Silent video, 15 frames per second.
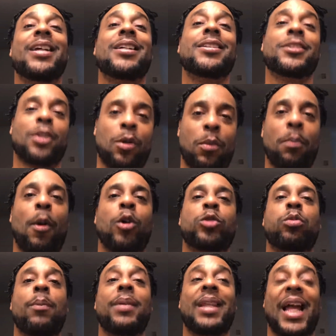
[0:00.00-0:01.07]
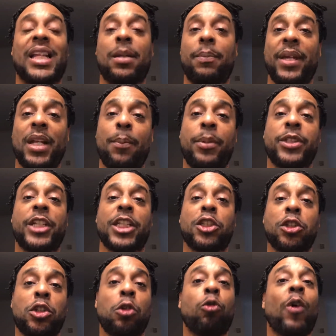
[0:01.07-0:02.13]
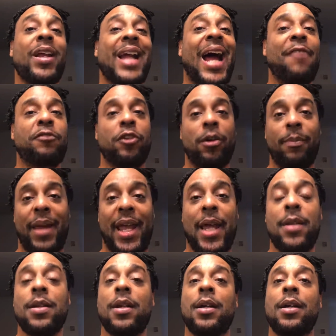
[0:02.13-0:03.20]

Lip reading: So most women like to be in a position to run after a man